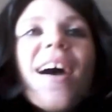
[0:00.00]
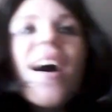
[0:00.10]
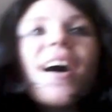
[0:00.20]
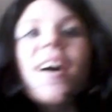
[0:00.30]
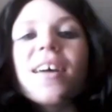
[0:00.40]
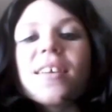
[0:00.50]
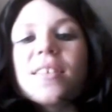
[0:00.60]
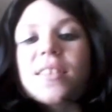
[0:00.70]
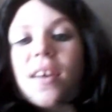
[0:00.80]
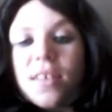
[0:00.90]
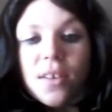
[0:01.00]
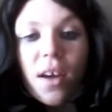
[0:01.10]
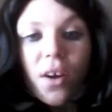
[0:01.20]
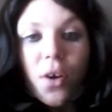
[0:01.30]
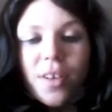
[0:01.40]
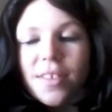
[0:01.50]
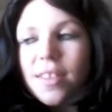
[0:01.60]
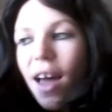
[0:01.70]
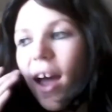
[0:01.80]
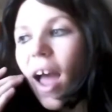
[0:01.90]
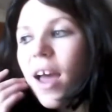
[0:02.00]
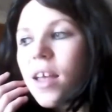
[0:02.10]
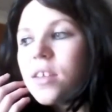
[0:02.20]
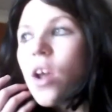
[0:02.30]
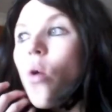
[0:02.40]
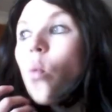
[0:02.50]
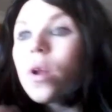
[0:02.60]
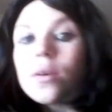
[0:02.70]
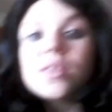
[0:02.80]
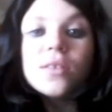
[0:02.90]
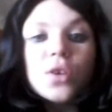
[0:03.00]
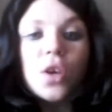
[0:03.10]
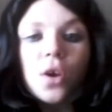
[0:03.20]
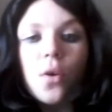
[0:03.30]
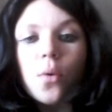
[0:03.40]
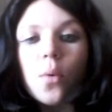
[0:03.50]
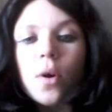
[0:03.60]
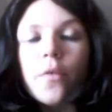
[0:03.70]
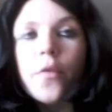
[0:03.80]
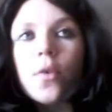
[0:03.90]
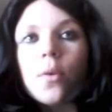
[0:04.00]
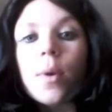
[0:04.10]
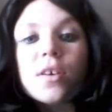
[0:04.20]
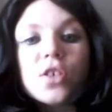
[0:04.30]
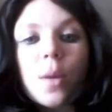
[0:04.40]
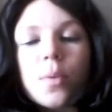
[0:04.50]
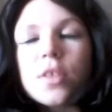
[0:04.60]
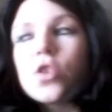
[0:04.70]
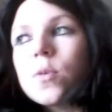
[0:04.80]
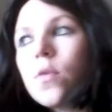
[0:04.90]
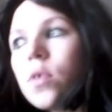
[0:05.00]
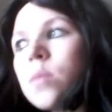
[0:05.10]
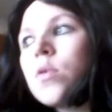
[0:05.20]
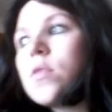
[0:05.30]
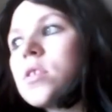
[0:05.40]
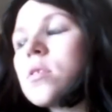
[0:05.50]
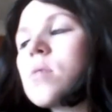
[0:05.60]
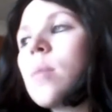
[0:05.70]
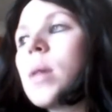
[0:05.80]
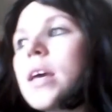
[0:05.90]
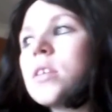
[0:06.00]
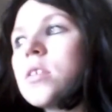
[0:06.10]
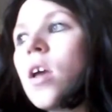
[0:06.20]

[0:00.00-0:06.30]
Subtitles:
And so yeah, I got into that. And when I was in the queue for Mark Sheppard's, just before they moved us to the right place,